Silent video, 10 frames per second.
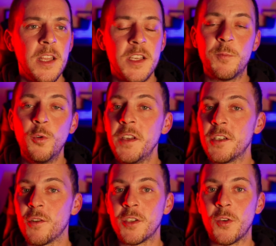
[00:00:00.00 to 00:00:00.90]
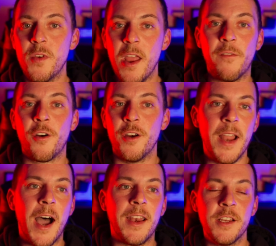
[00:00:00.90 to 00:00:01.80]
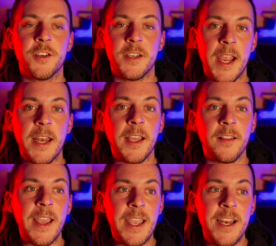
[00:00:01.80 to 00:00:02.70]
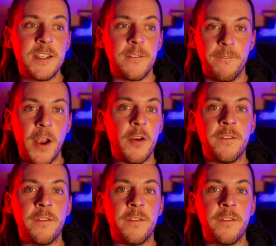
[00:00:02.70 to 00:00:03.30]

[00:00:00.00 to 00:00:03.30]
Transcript: This movie is also never not entertaining. Like, it is very